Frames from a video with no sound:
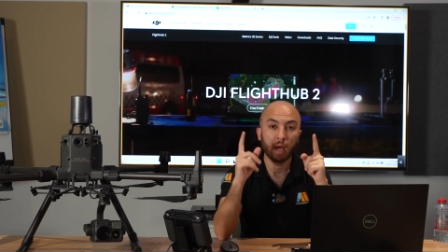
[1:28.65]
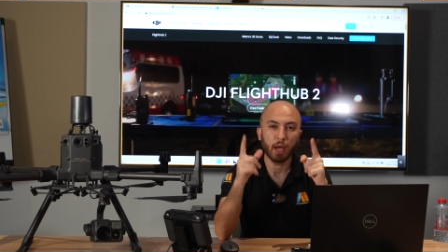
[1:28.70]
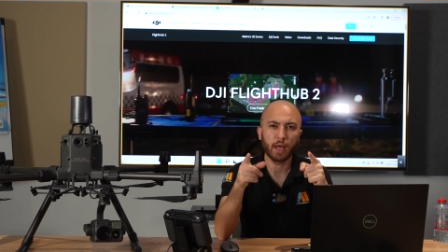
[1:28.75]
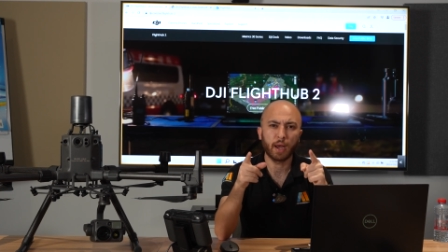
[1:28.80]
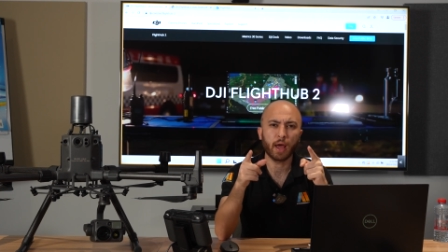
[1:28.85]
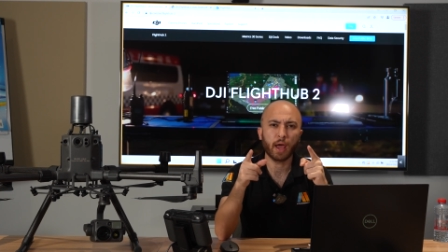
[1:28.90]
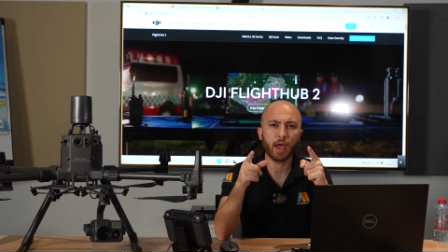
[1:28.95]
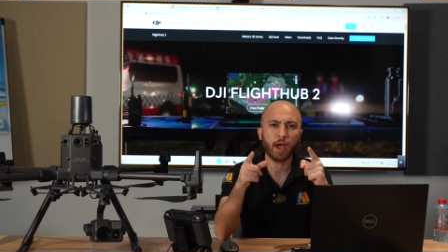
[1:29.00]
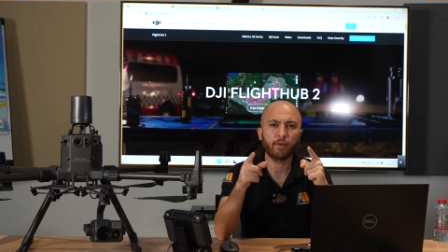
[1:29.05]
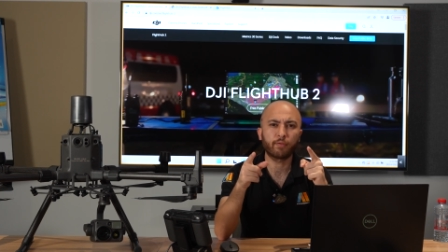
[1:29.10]

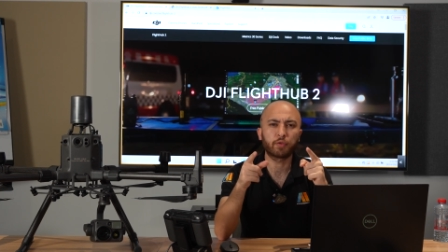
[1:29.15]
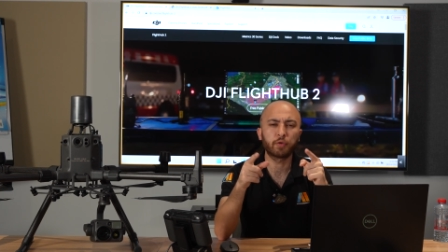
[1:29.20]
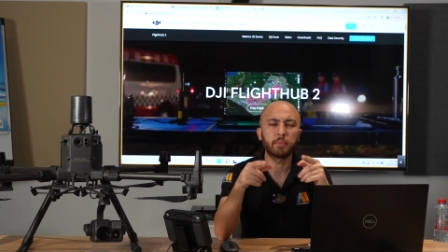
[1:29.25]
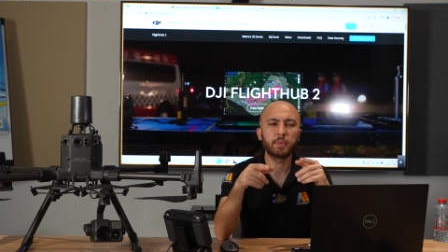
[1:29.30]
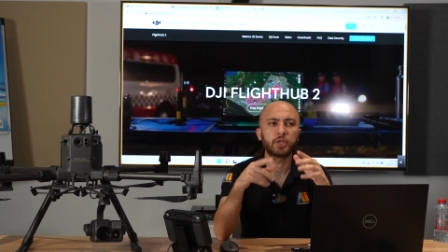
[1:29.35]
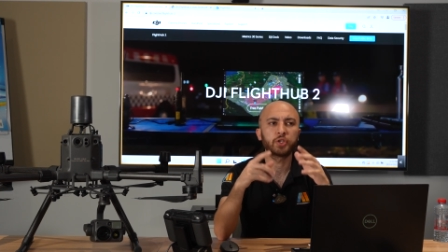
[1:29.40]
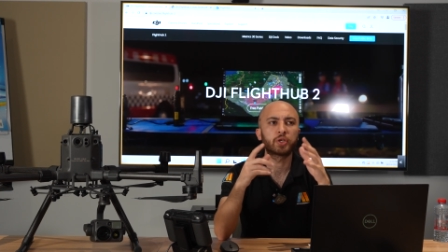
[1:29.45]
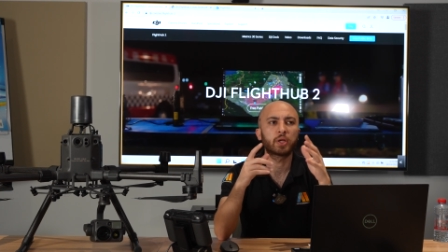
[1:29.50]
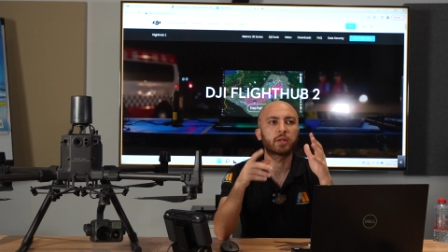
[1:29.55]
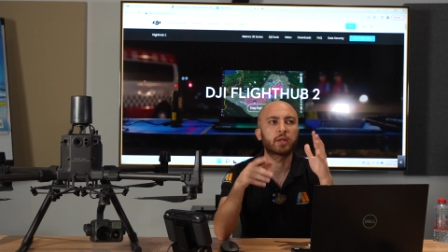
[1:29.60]
and I have to
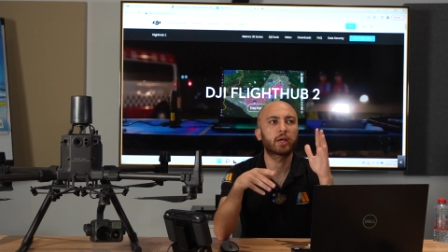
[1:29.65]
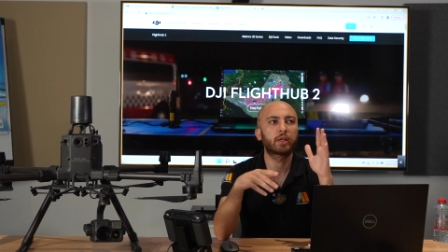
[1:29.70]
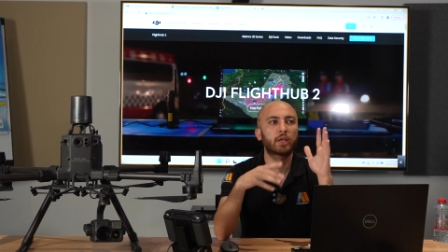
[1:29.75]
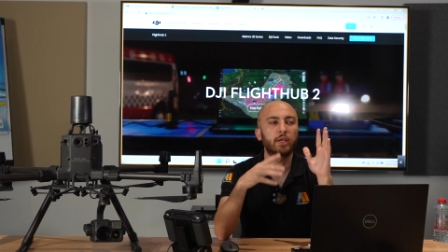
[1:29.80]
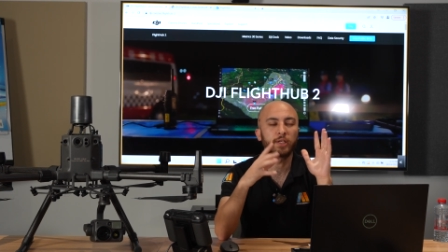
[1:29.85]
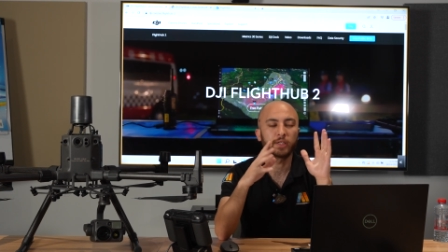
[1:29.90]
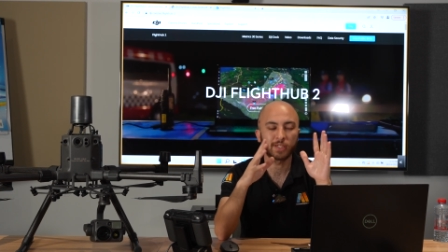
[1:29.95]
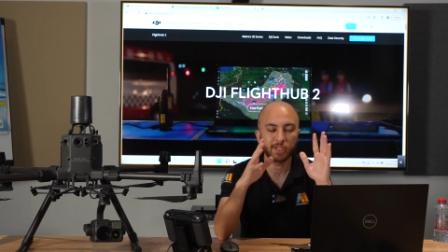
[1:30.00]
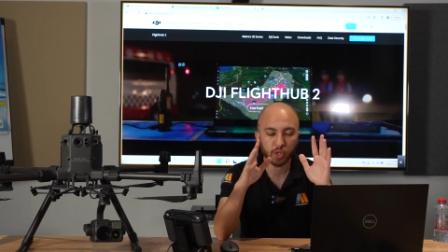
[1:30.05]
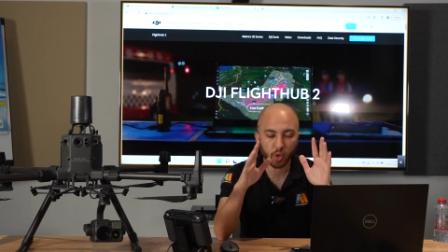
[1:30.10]
mention that
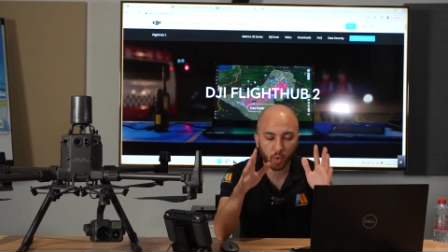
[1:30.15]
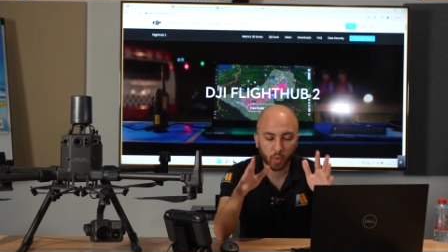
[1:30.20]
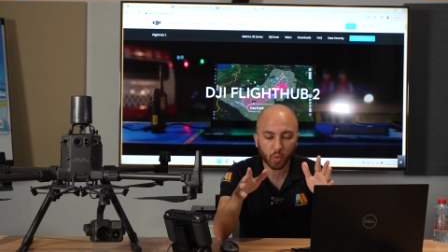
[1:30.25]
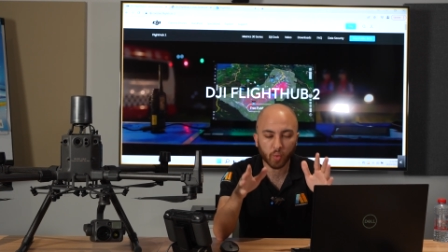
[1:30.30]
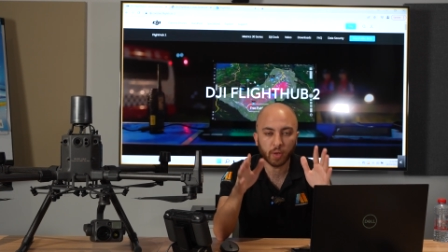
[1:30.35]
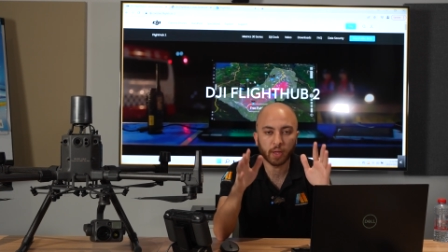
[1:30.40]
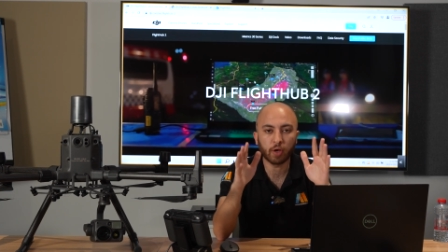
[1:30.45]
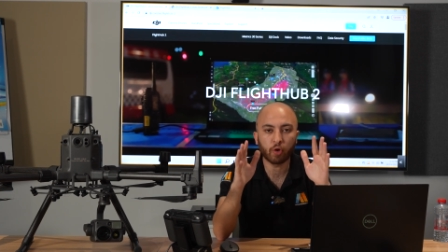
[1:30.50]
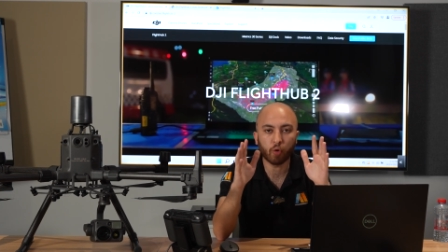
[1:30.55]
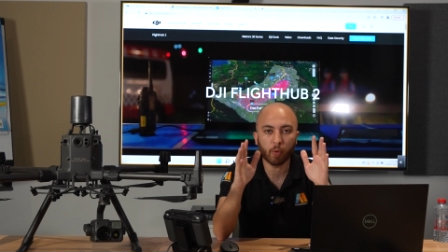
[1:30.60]
it's
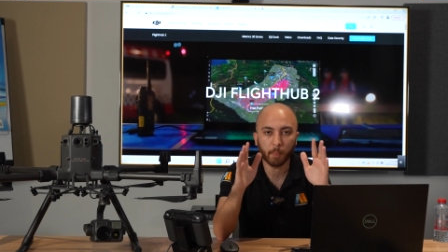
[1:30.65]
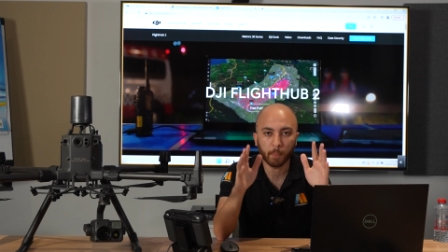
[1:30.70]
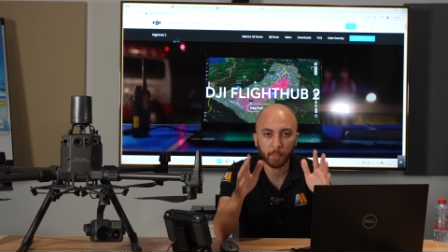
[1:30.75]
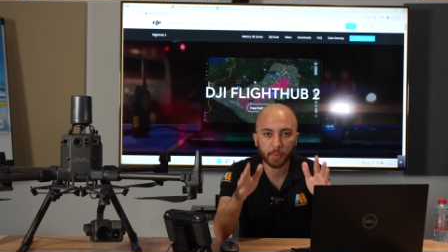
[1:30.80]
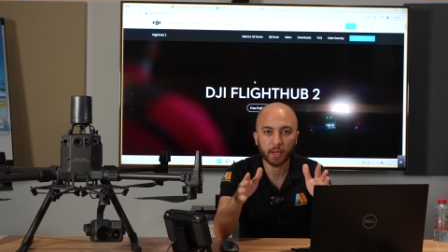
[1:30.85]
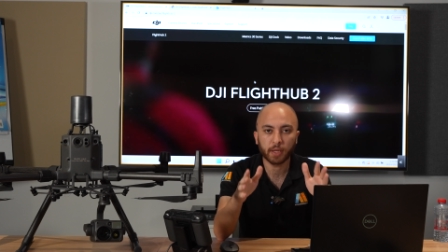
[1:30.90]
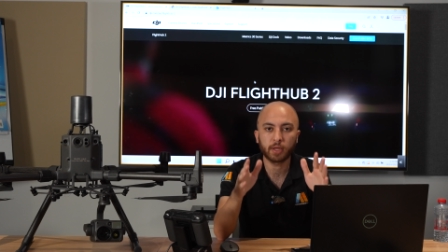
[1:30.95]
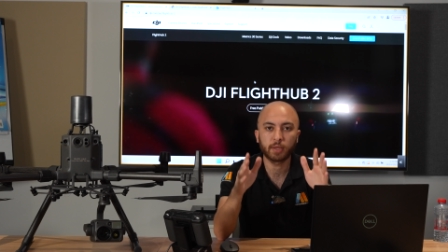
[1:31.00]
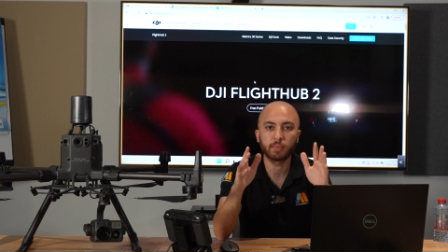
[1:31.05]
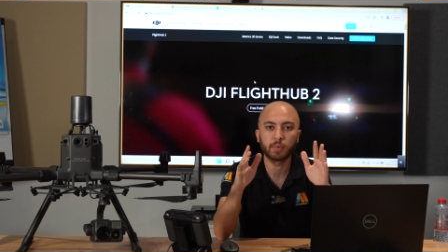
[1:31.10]
only
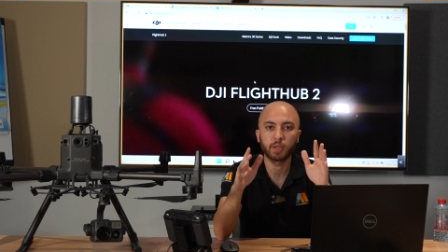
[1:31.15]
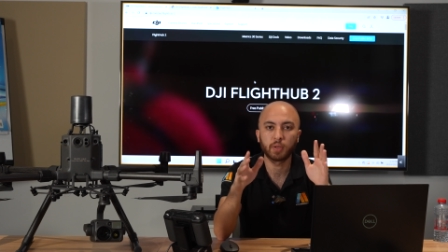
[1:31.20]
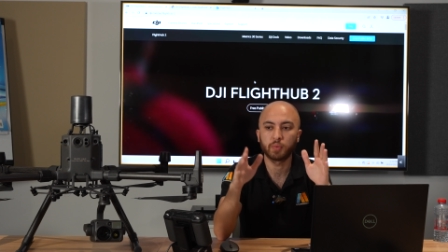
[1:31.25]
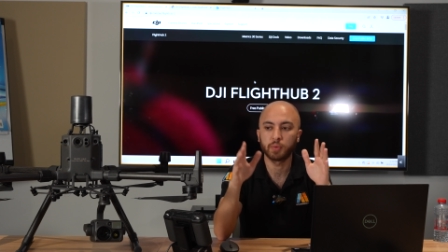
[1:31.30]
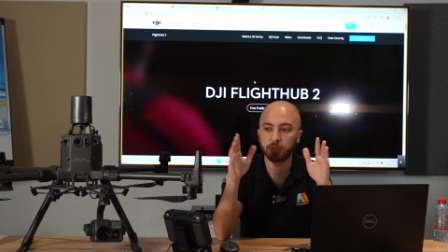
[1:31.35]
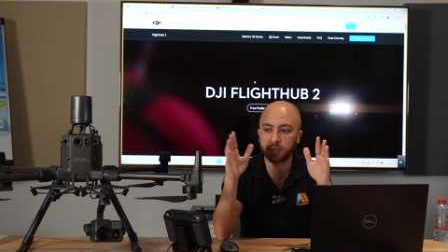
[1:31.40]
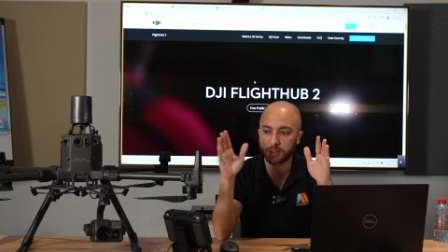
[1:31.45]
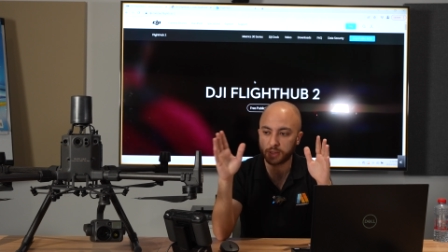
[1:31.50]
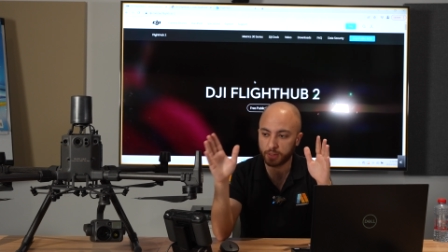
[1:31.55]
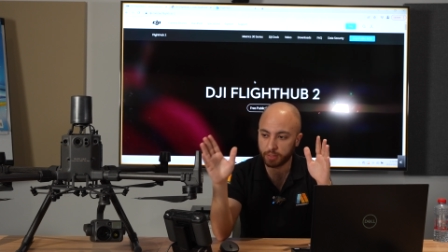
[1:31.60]
compatible
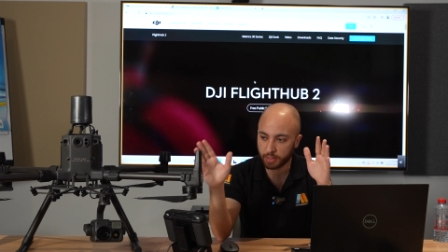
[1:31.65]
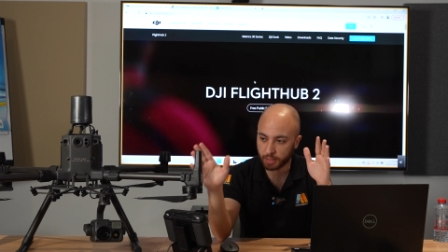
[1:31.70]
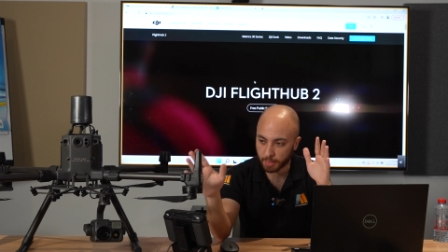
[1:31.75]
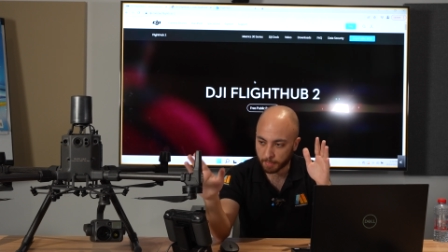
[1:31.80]
with